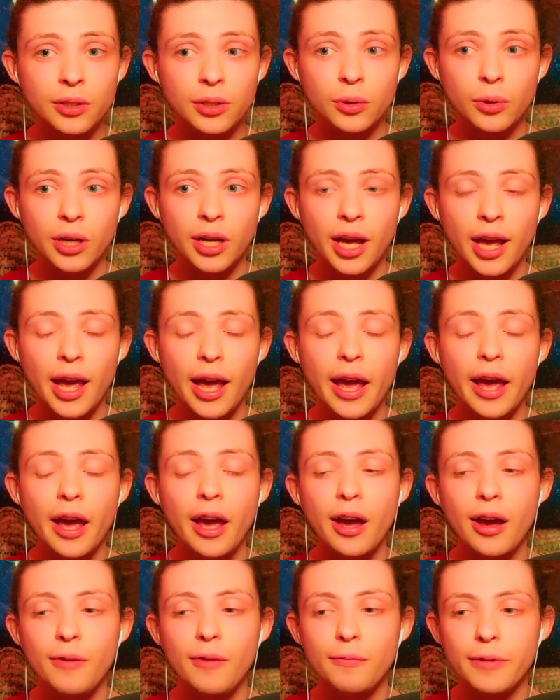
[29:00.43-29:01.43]
and doing
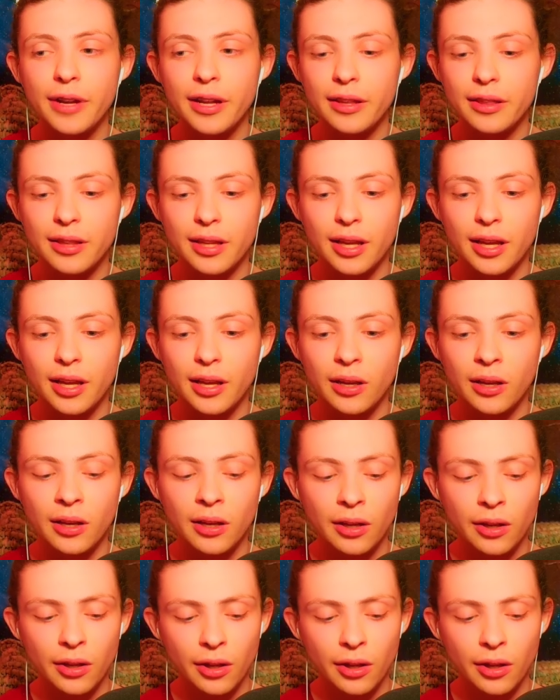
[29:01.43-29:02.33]
everything